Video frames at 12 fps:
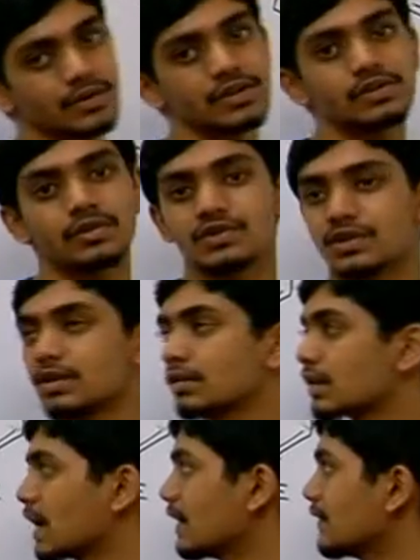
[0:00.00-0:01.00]
this question
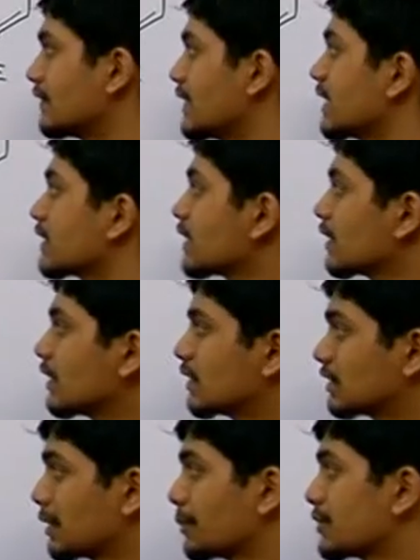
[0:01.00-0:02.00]
that
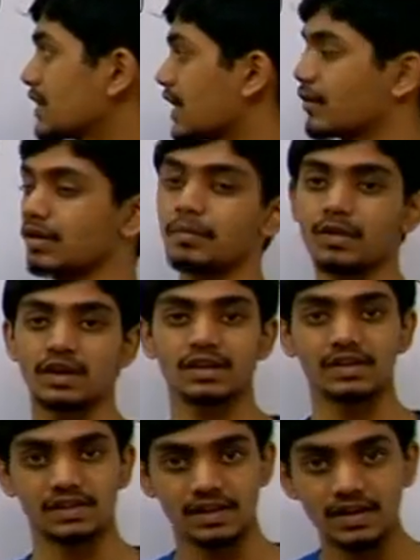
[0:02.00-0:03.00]
suppose hydrogen
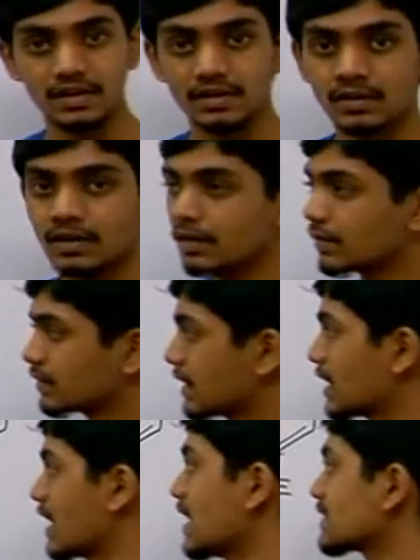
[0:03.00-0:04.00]
bonding is here,
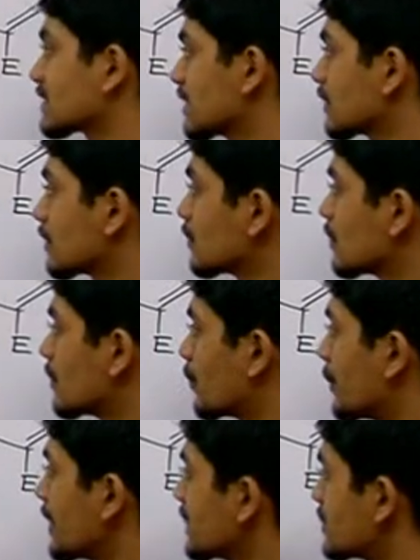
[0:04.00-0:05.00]
they are asking
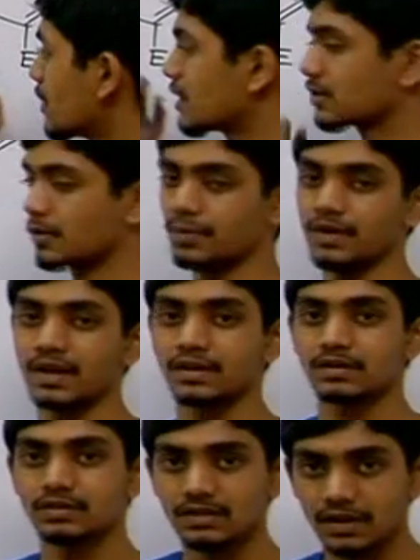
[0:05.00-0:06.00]
why the ortho
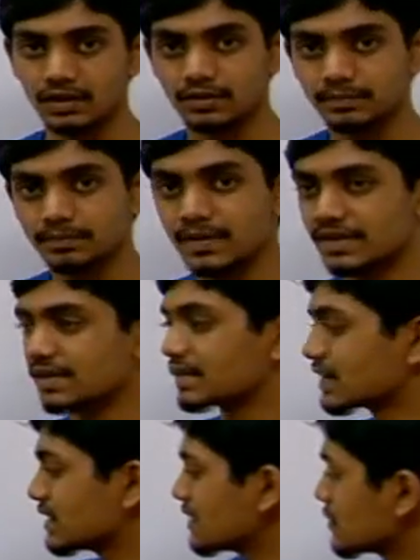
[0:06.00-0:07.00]
product, the
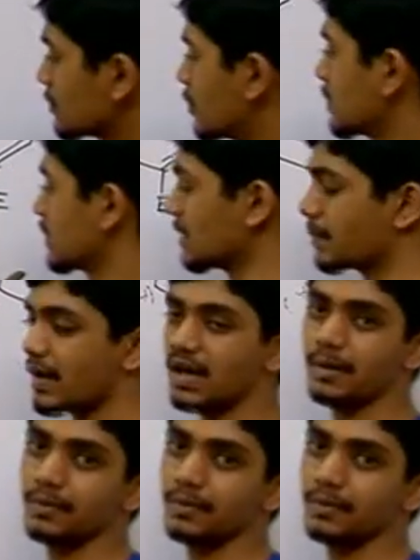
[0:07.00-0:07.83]
percentage is more than the para